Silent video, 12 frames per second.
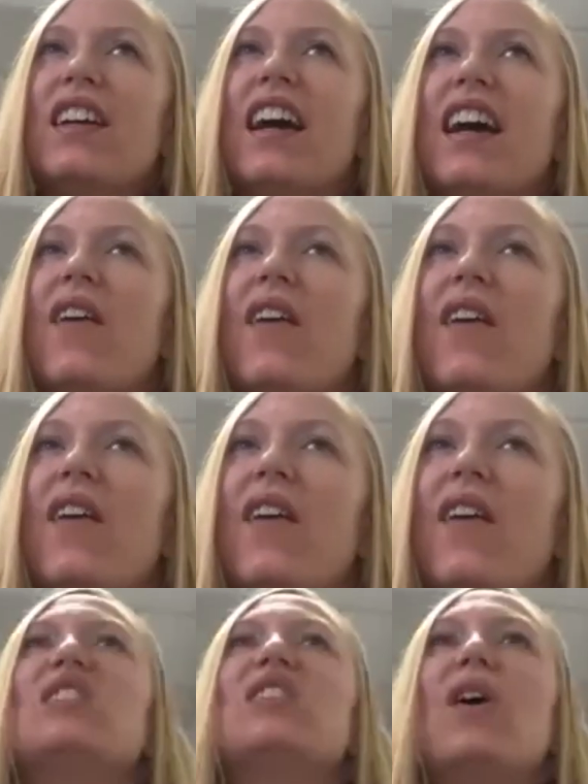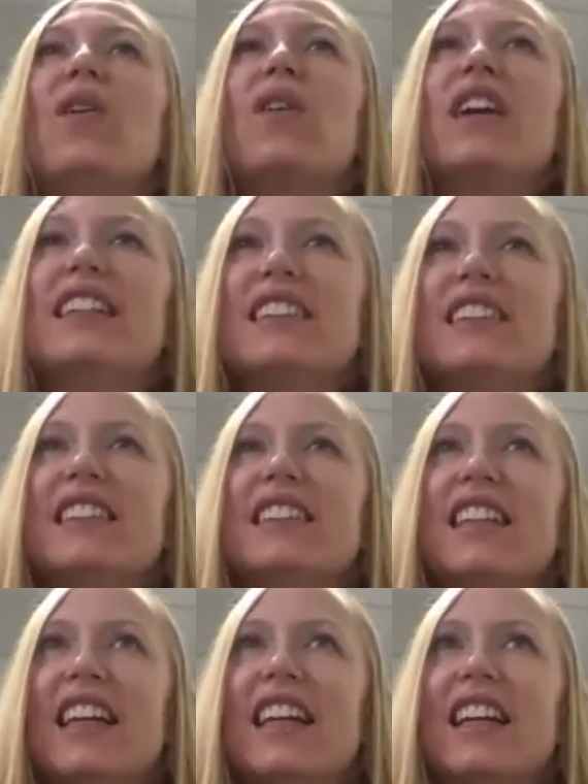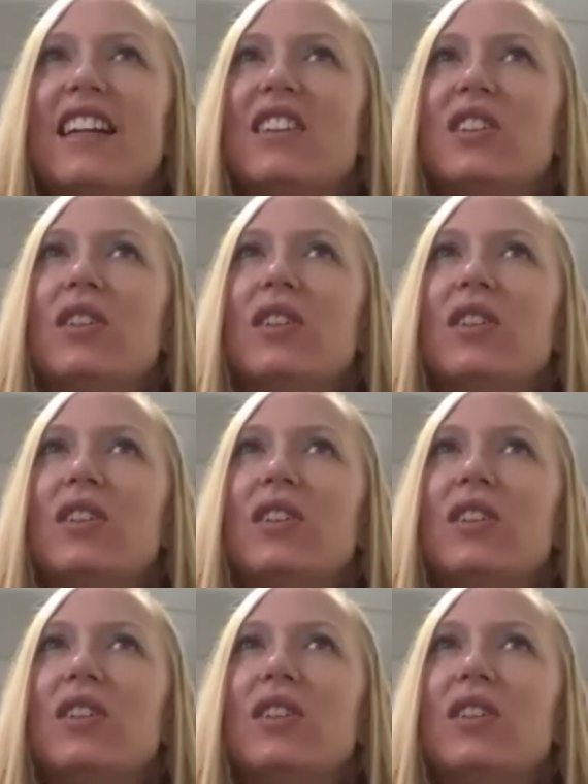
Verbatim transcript: I want to say so easy to get into,